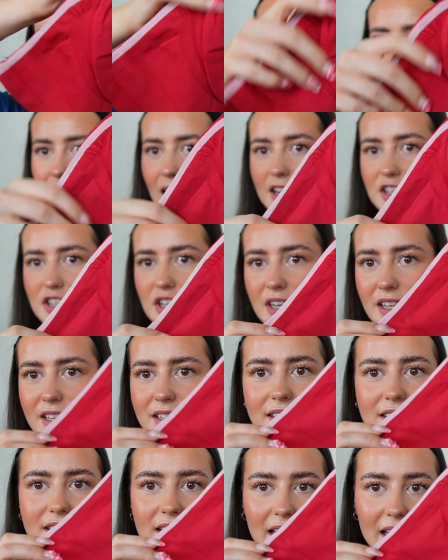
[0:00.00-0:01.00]
and you can
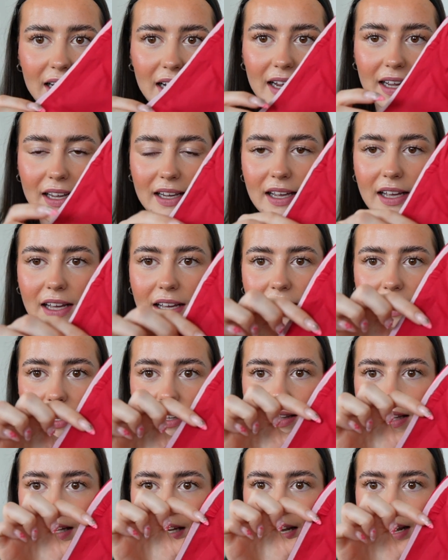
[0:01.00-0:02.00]
see like
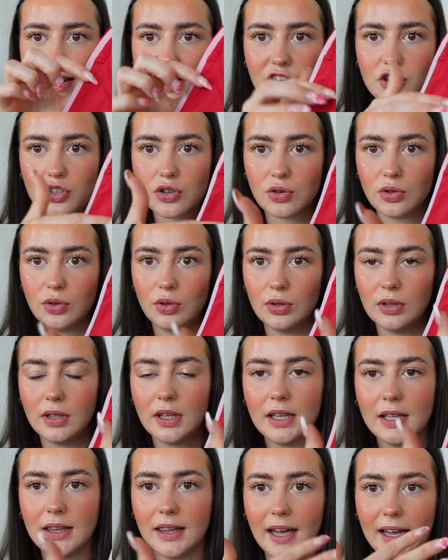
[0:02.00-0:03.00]
the literal
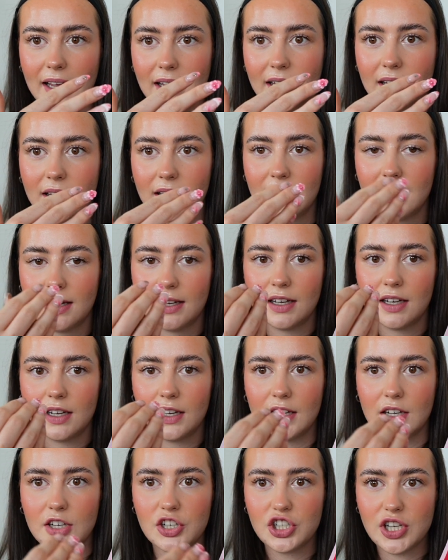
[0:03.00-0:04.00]
like
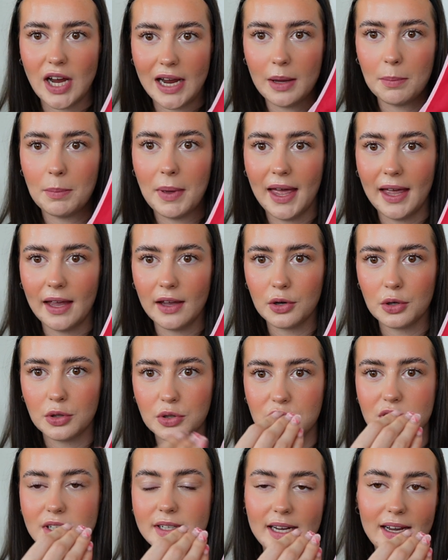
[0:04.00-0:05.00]
shaping
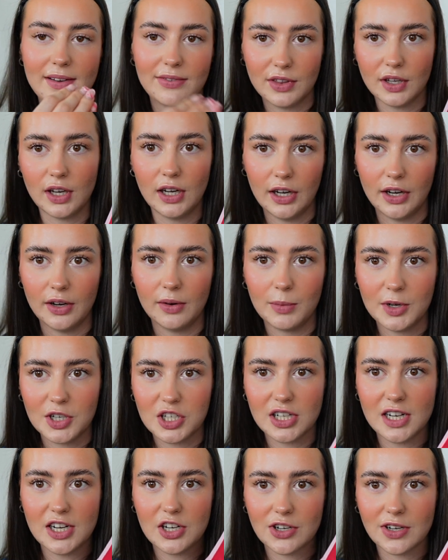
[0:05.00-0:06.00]
underneath the glute,
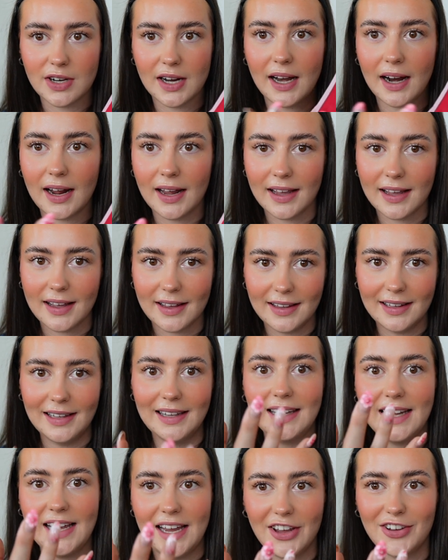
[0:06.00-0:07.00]
which literally like
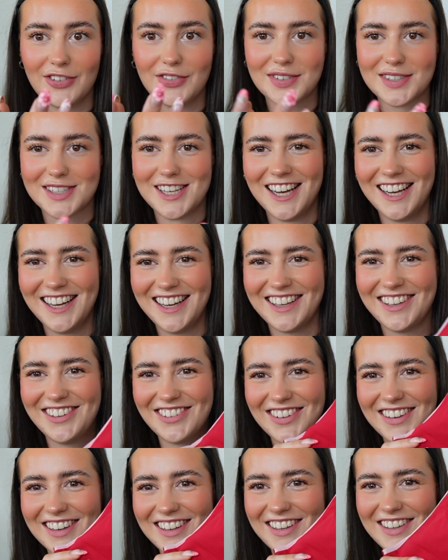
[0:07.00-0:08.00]
lifts
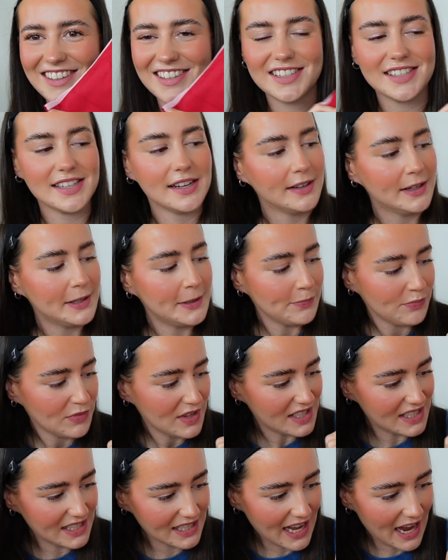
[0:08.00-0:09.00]
your glutes.
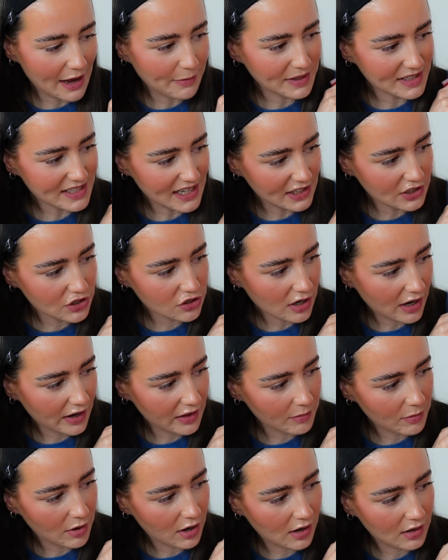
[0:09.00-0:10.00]
So yeah, I'm excited to try
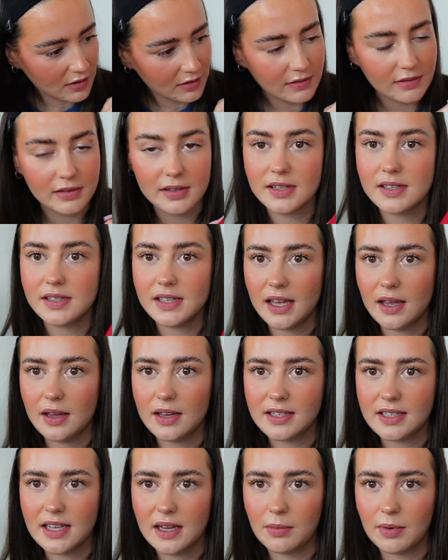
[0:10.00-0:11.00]
them on,
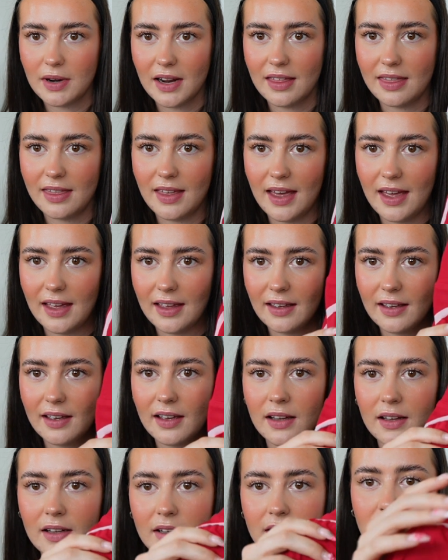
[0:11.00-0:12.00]
see what I think.
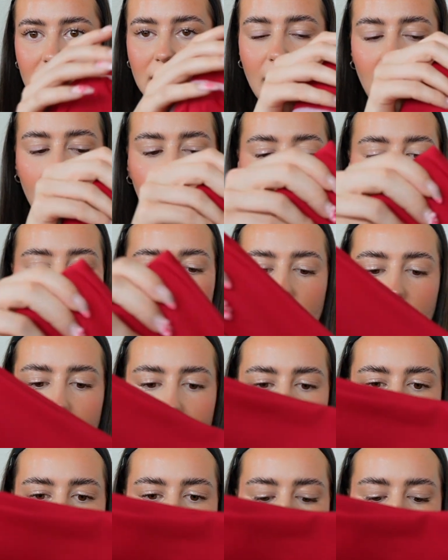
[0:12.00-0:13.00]

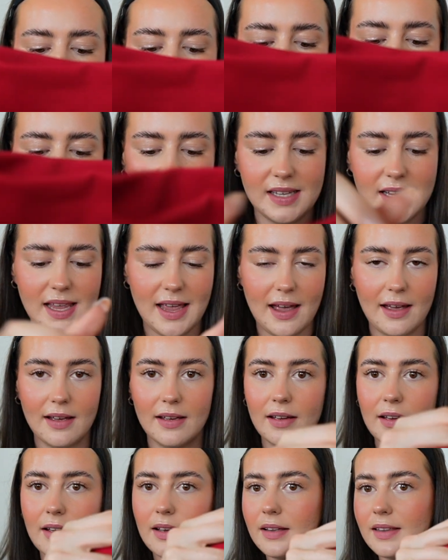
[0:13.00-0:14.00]
So yeah,
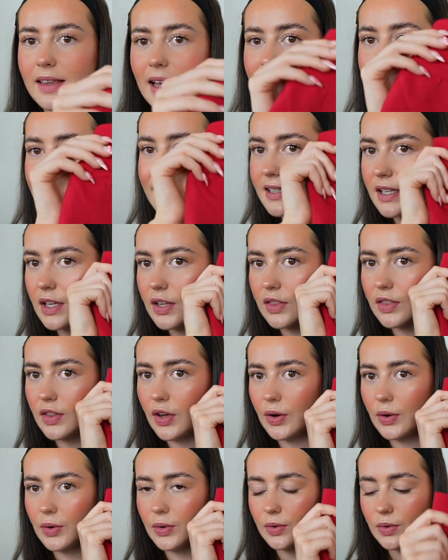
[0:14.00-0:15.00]
that is
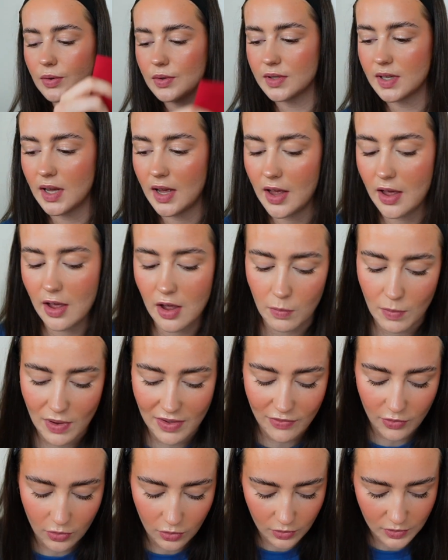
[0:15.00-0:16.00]
those.
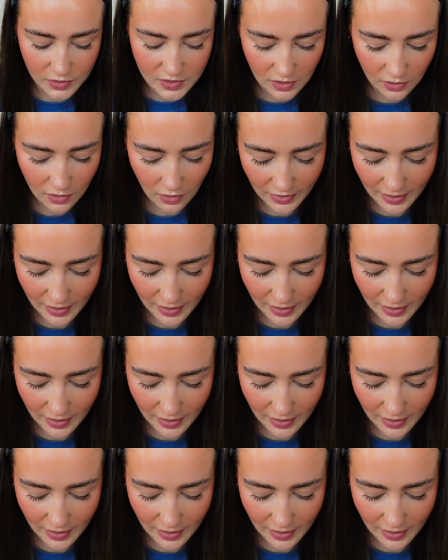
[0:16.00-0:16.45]
We've also got